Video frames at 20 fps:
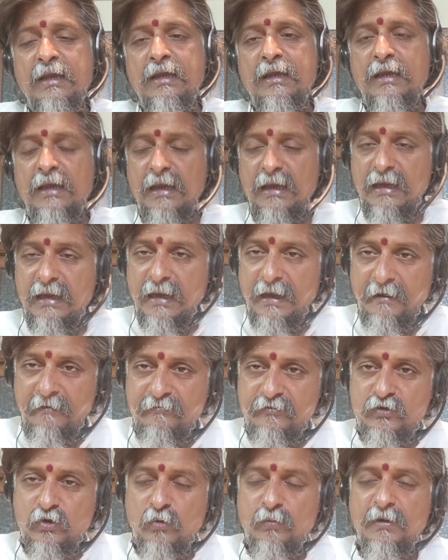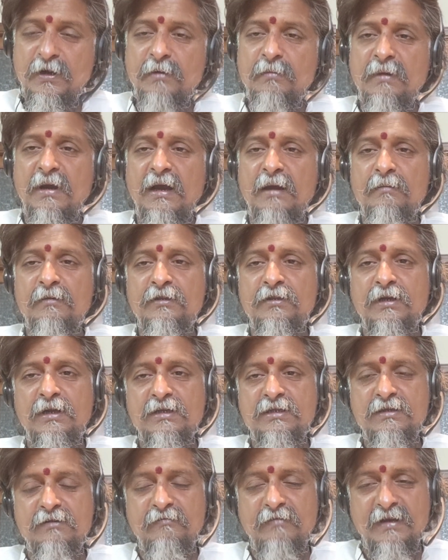He gave so many
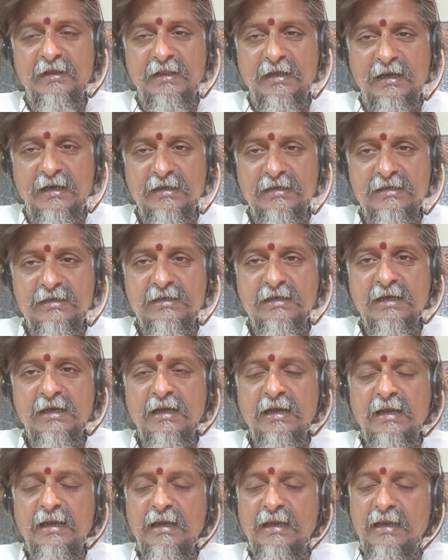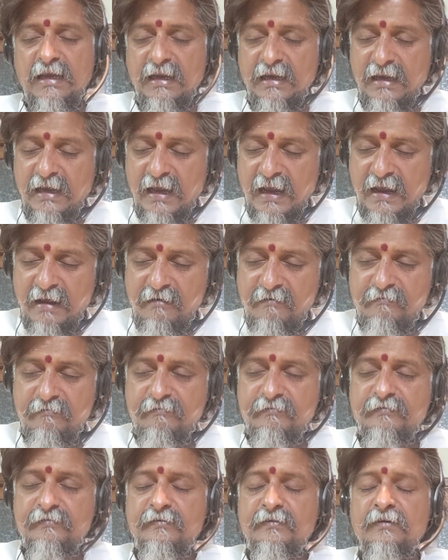Mahamantras in Vedas. He
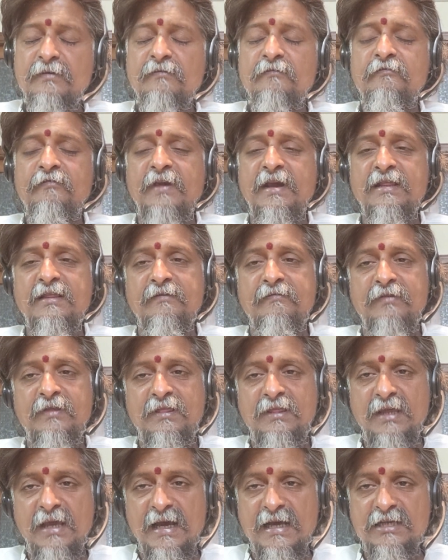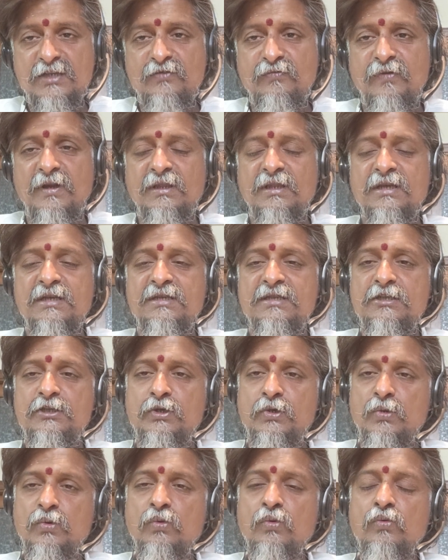gave Veda Vidyas for this
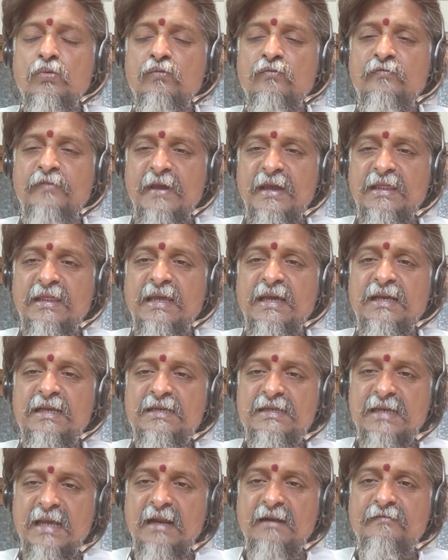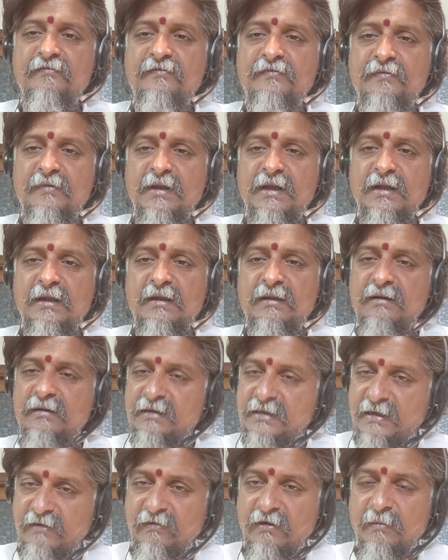true Vedic
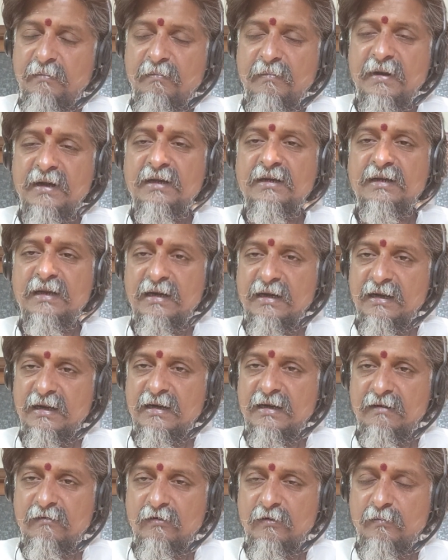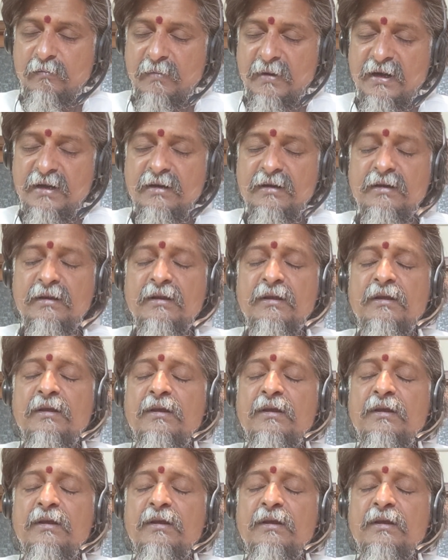self-development, inner development.